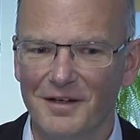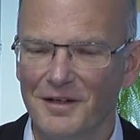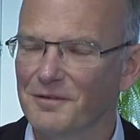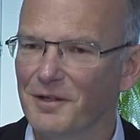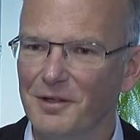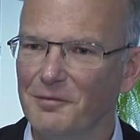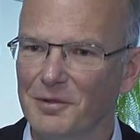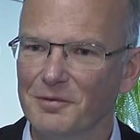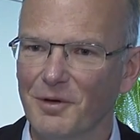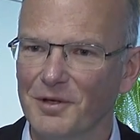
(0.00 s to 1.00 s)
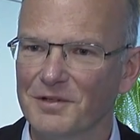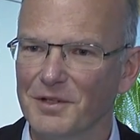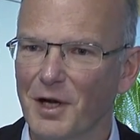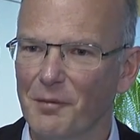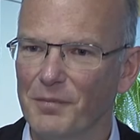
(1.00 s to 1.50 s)
definitely would want to
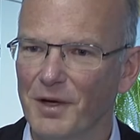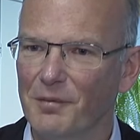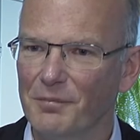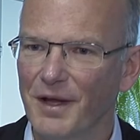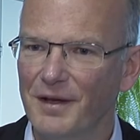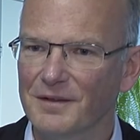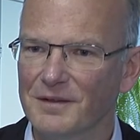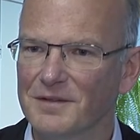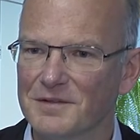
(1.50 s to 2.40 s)
come back and